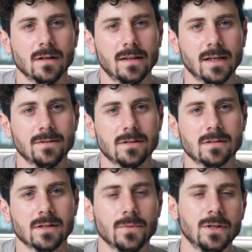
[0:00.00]
It tells
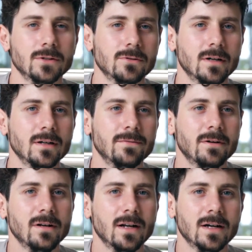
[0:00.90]
us that we can drive
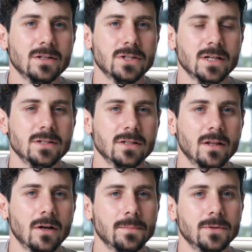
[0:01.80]
very large changes
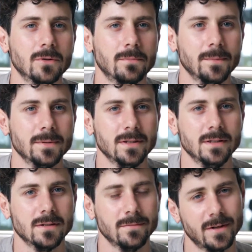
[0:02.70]
in the optical
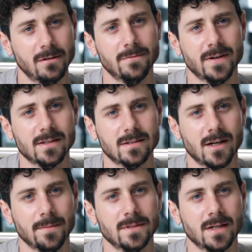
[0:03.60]
properties on very fast
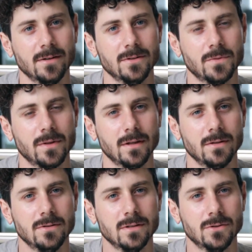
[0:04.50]
timescales
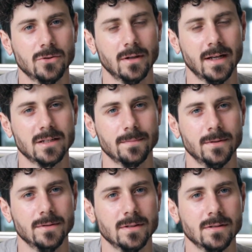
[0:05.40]
using short laser
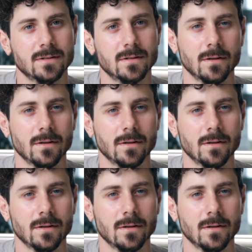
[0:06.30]
pulses.